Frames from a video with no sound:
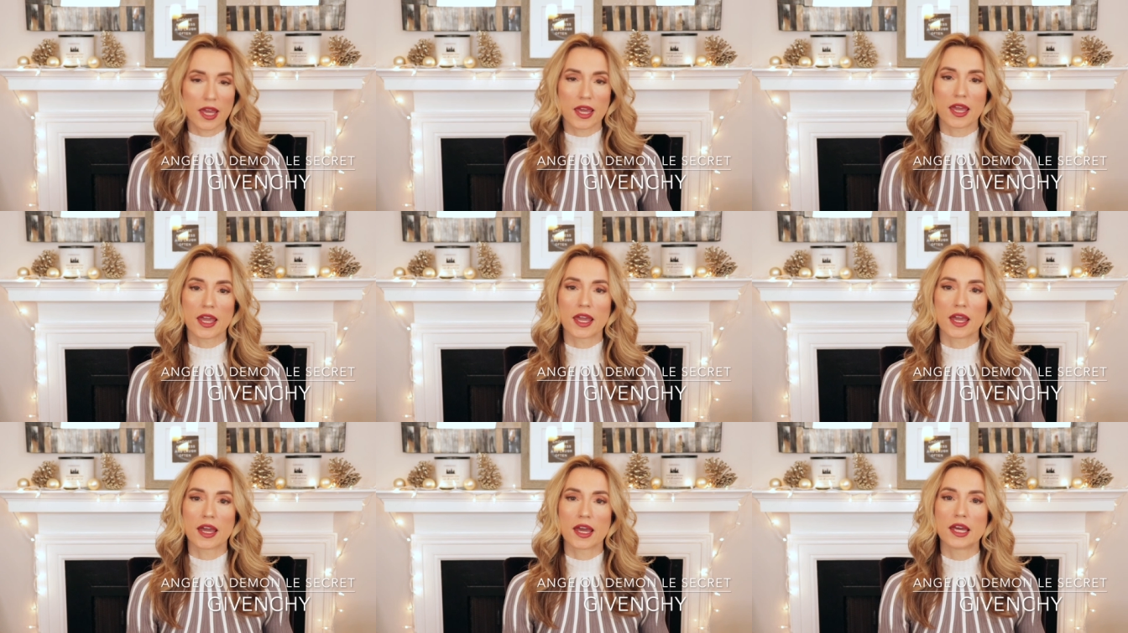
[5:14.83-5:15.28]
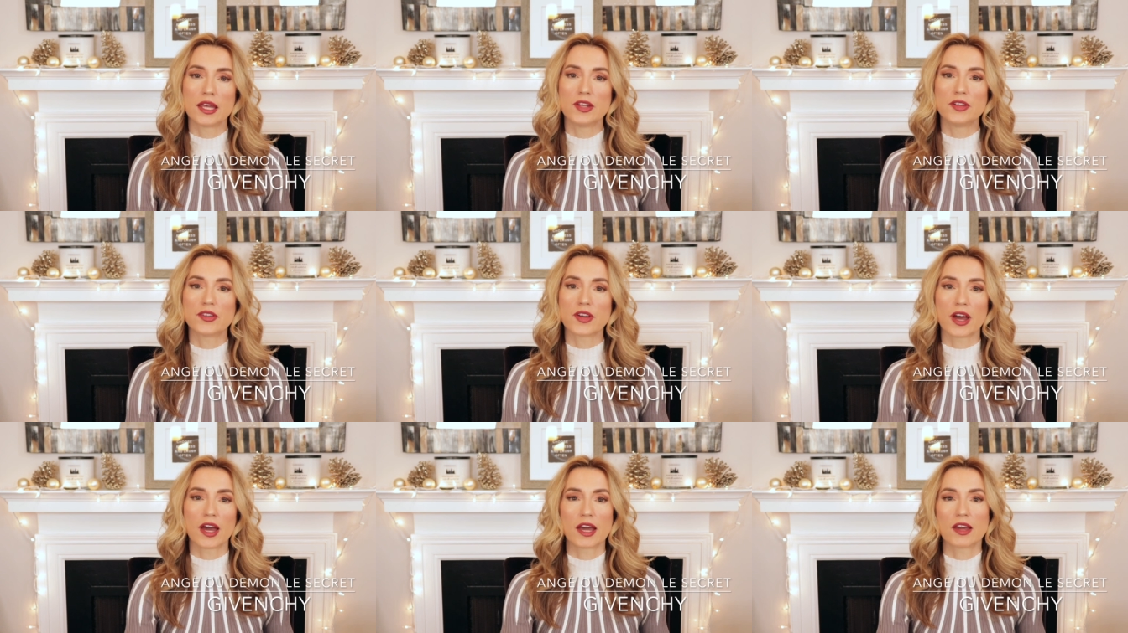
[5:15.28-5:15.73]

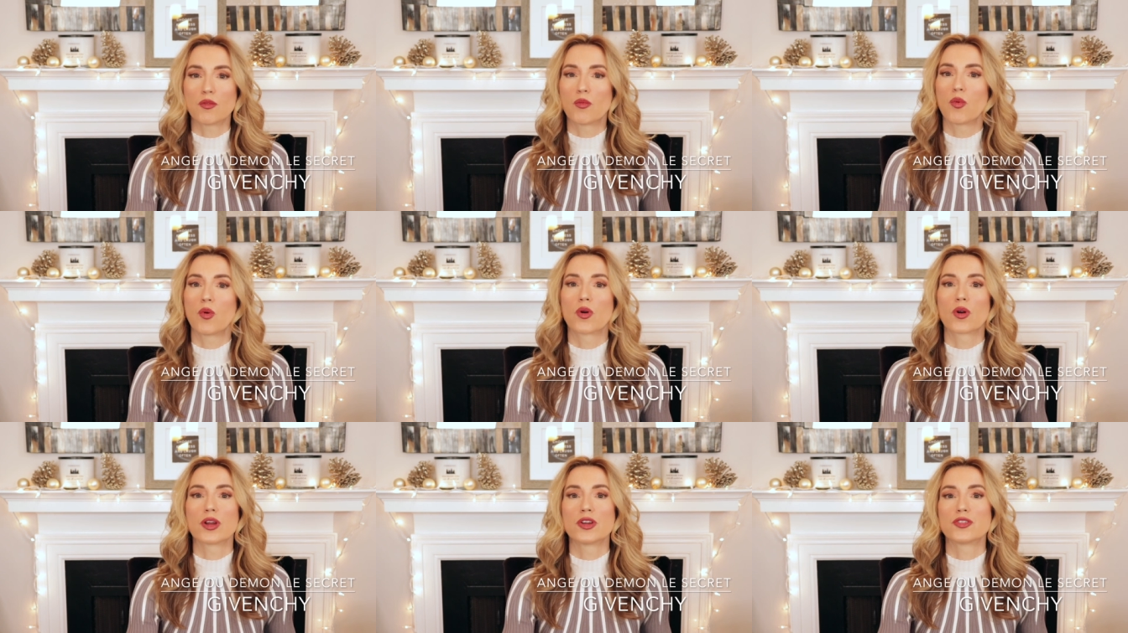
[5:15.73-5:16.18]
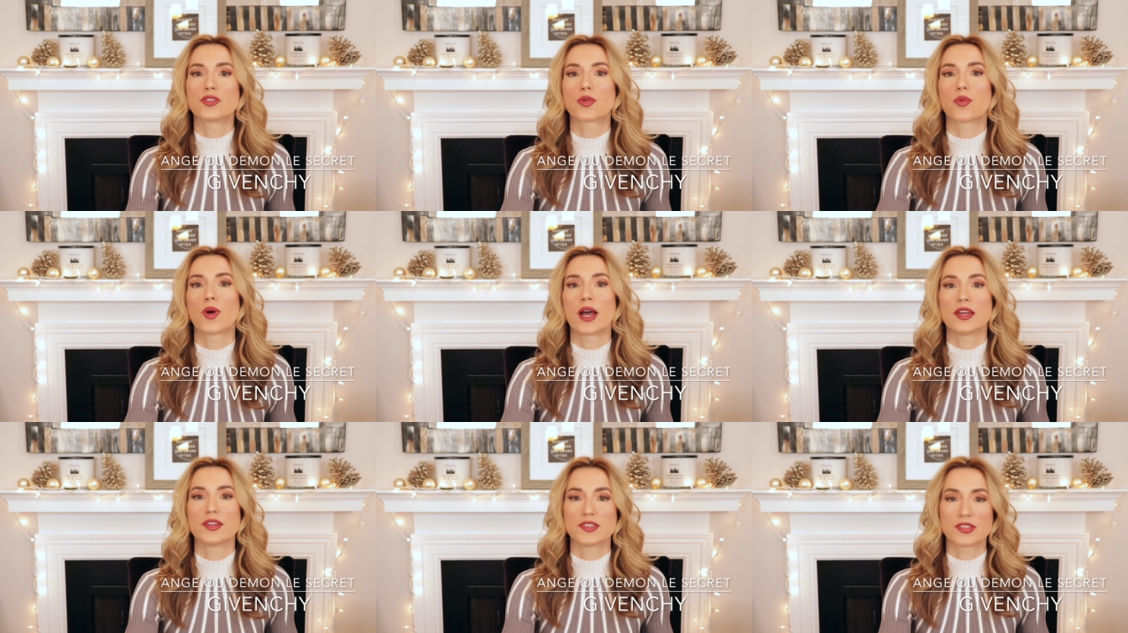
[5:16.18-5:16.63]
and I wore it
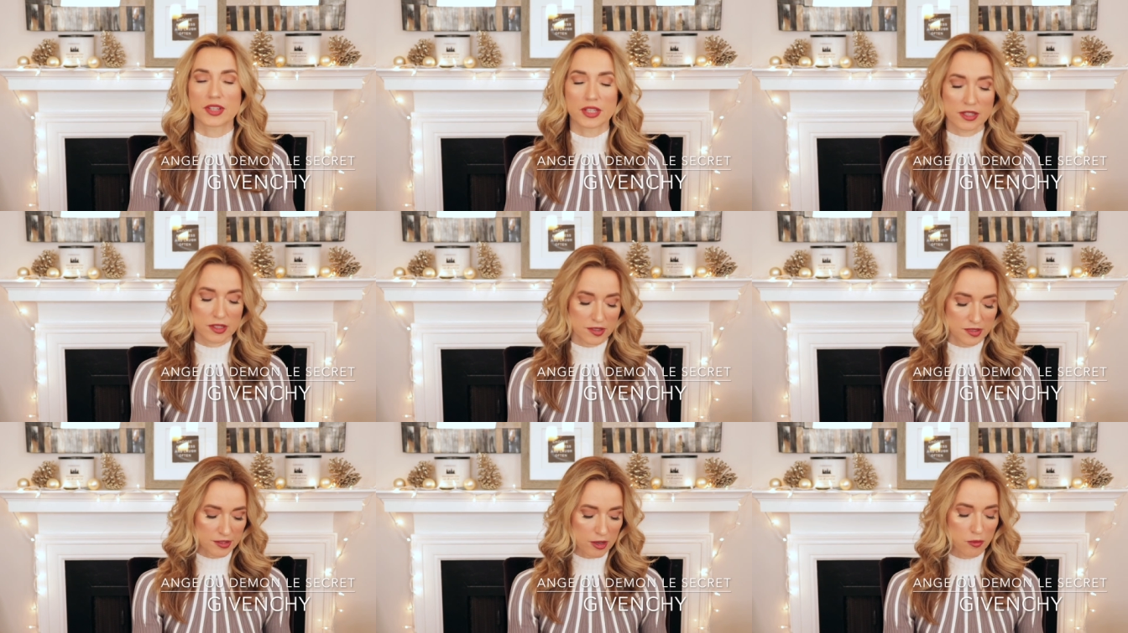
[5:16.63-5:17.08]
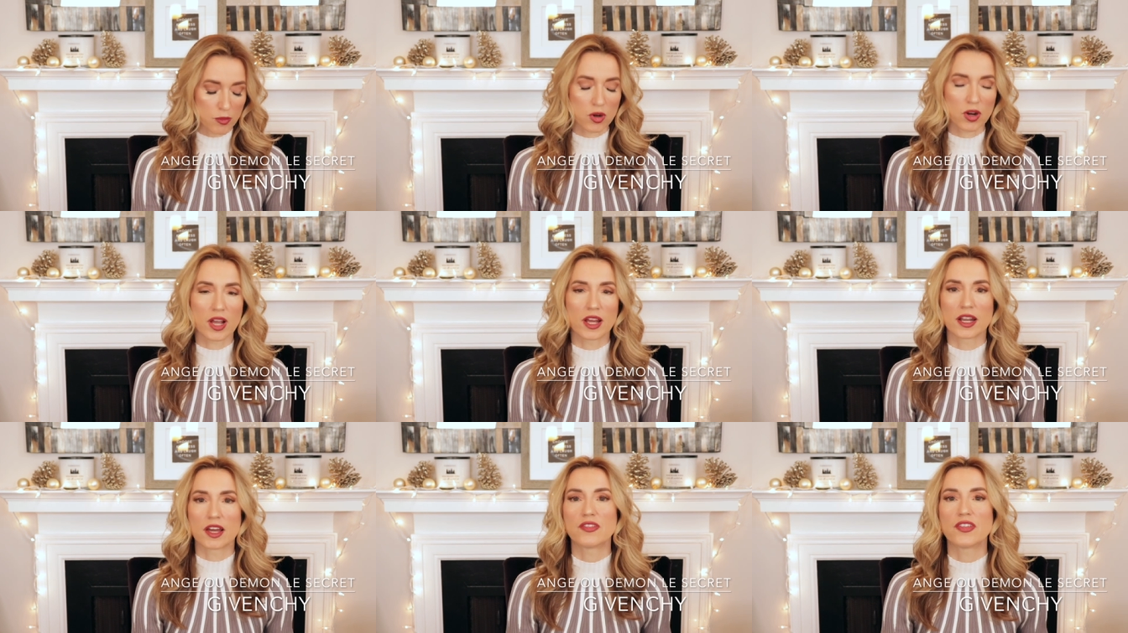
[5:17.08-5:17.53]
twice in the summer
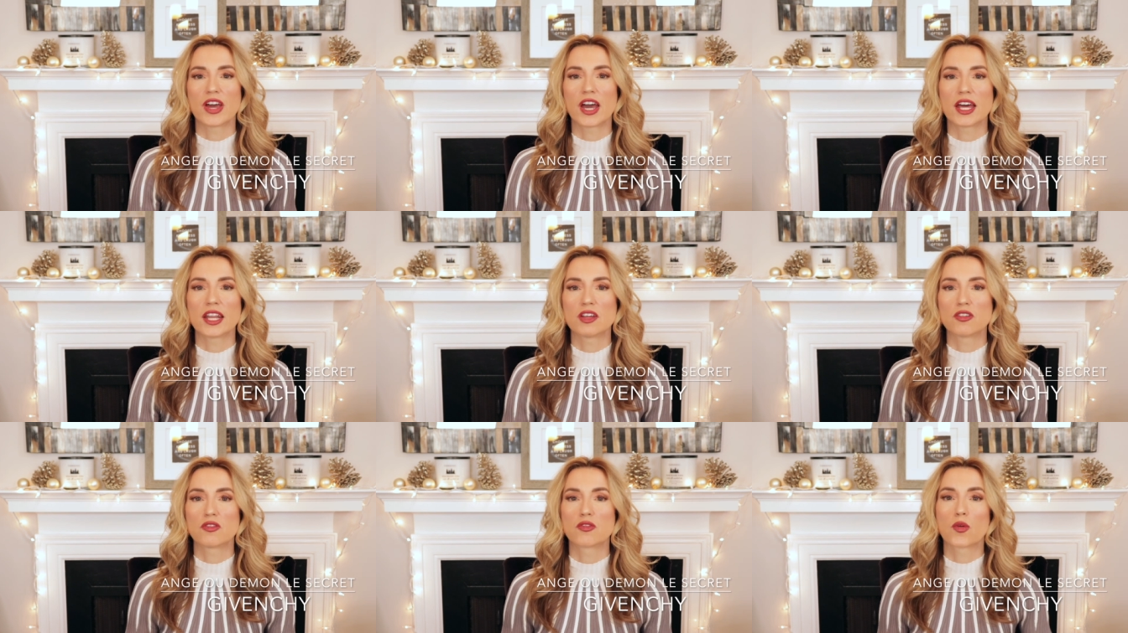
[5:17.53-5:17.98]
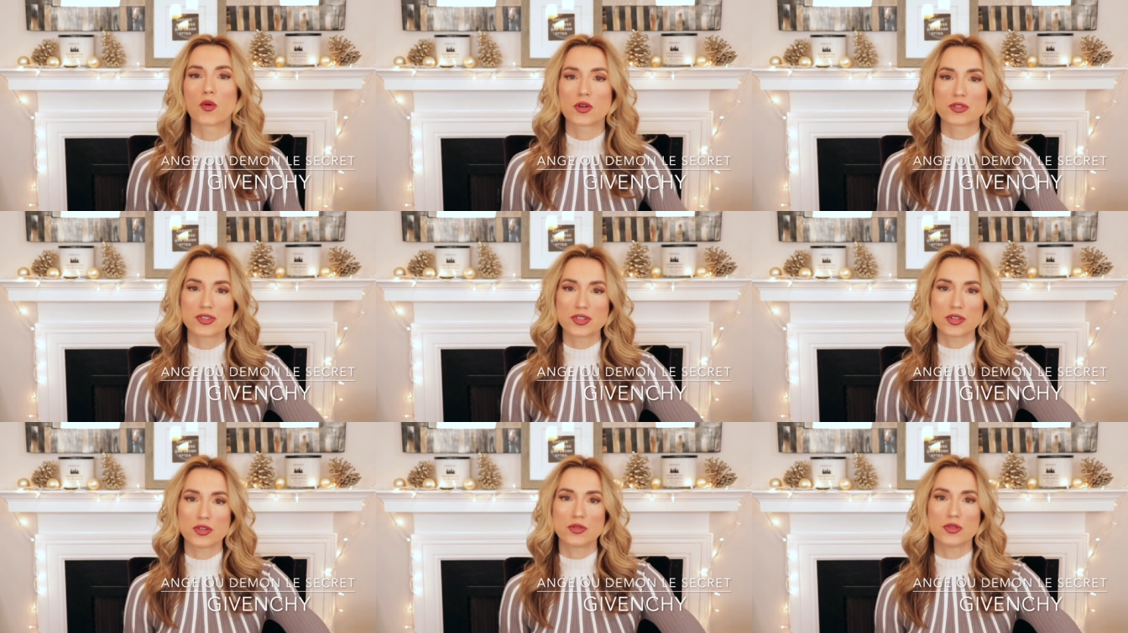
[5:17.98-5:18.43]
and I've had it for
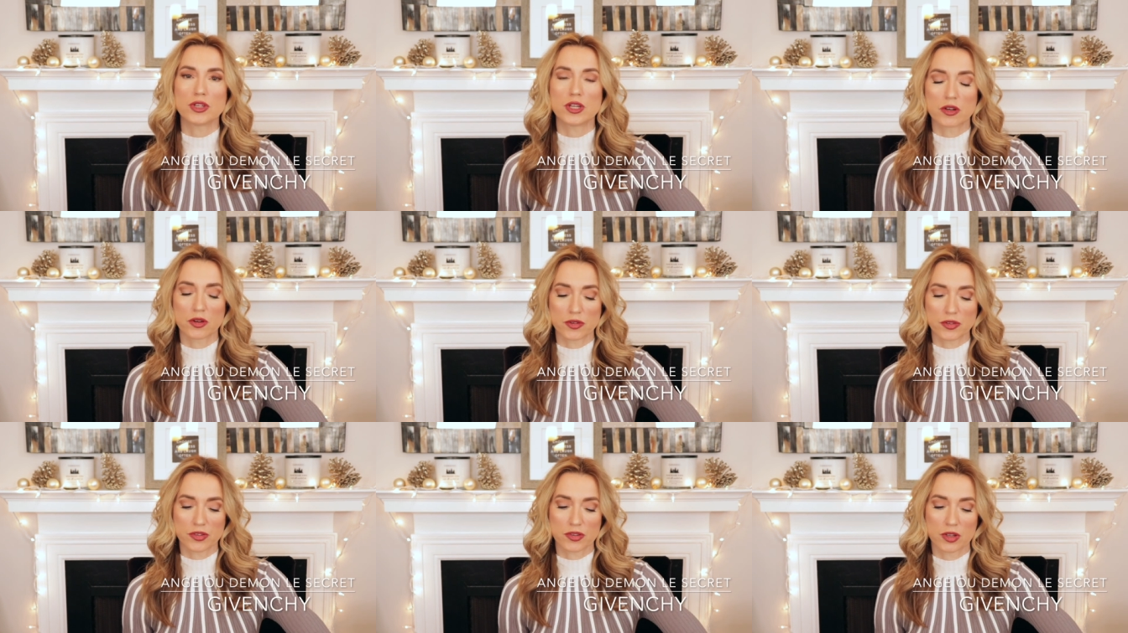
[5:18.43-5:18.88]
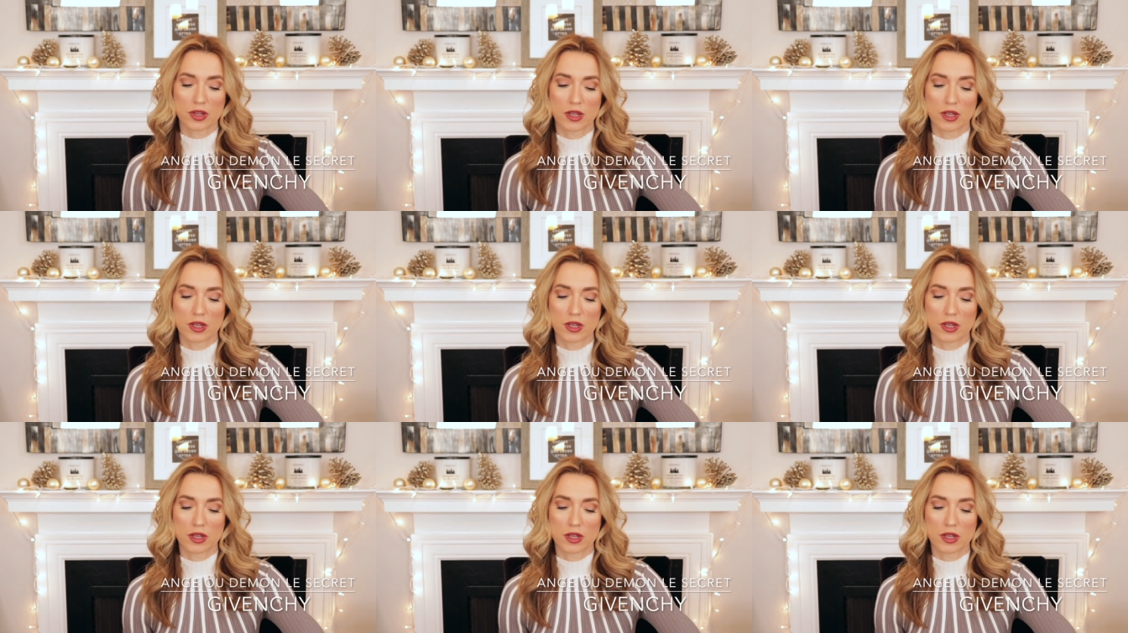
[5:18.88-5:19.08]
two years.